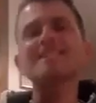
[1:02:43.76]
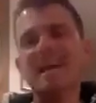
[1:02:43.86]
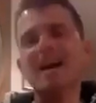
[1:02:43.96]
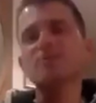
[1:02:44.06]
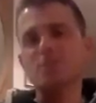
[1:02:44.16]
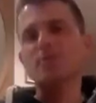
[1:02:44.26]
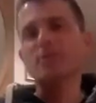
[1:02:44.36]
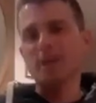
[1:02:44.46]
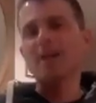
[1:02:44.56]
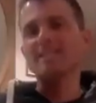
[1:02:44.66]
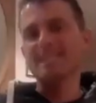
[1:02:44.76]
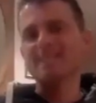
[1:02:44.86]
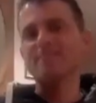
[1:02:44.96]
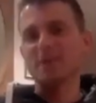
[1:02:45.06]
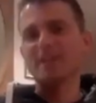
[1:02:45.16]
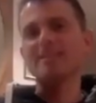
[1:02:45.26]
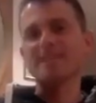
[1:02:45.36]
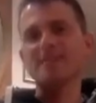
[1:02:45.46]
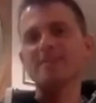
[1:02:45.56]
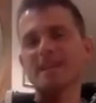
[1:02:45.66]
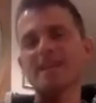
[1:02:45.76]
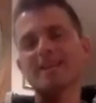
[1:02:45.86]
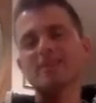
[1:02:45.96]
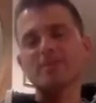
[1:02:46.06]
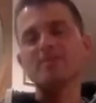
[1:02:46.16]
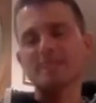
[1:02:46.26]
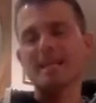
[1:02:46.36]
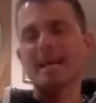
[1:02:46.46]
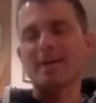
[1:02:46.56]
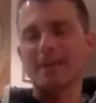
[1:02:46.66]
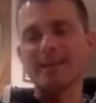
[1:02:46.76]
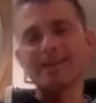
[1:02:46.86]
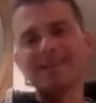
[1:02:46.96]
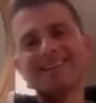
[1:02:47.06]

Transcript: sounds for foolhardy in the book. It sounds extremely scary.